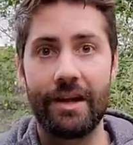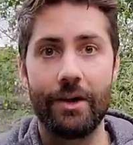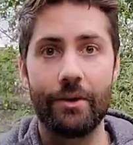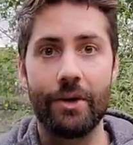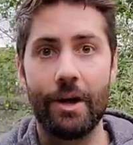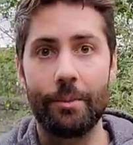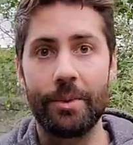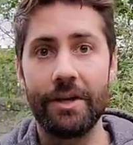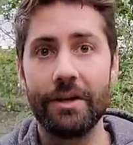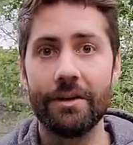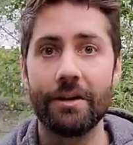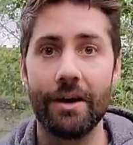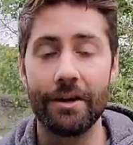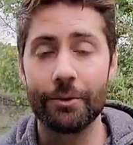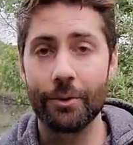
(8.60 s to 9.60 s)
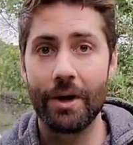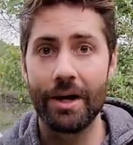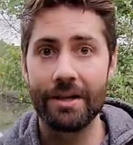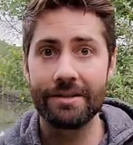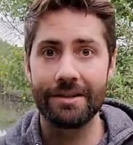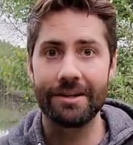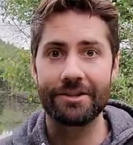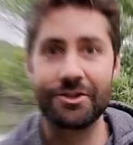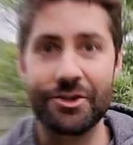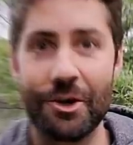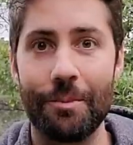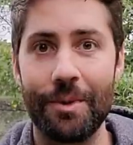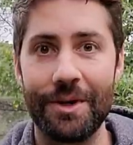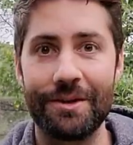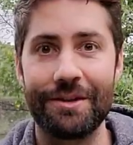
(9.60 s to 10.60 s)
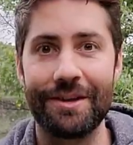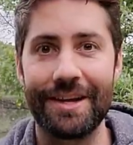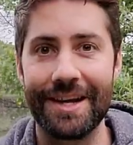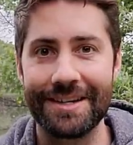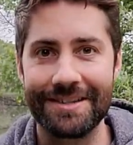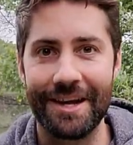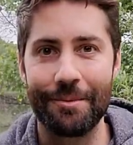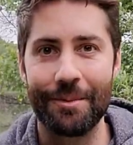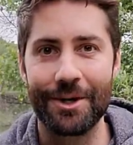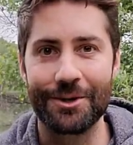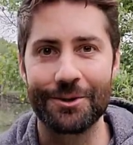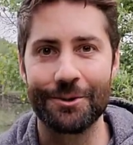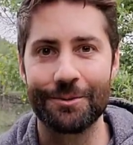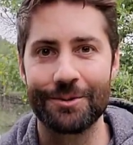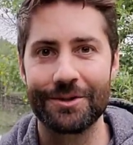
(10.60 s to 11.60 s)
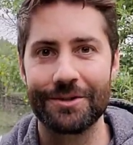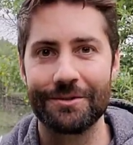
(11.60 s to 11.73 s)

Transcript: out up here. Otherwise, let's jump into the next 10 mushrooms.